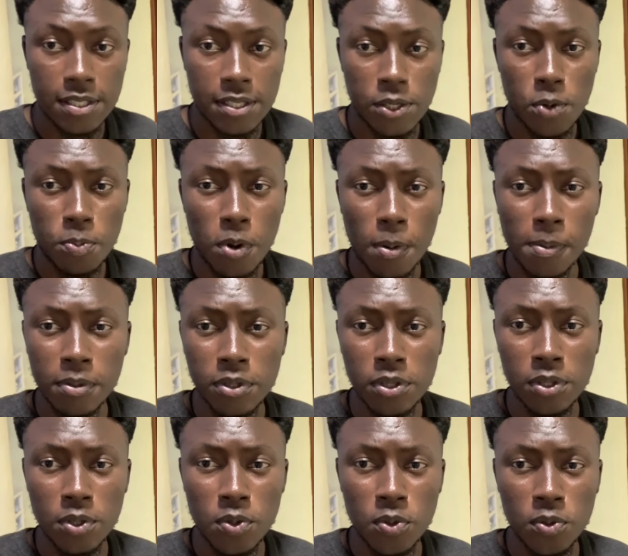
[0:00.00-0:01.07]
you probably
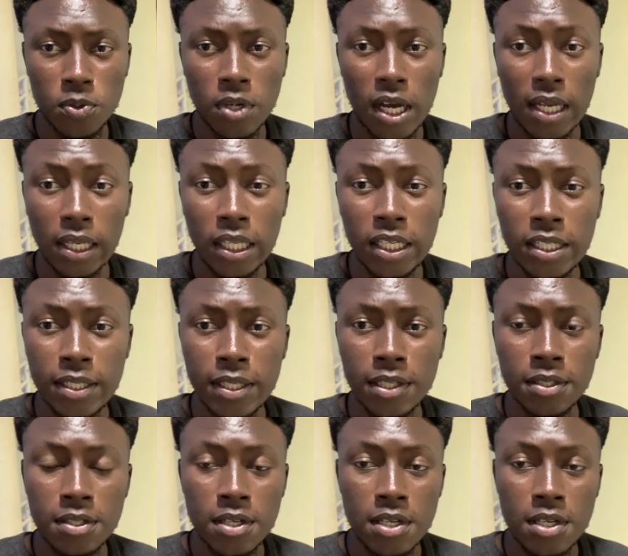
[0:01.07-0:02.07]
know a leader.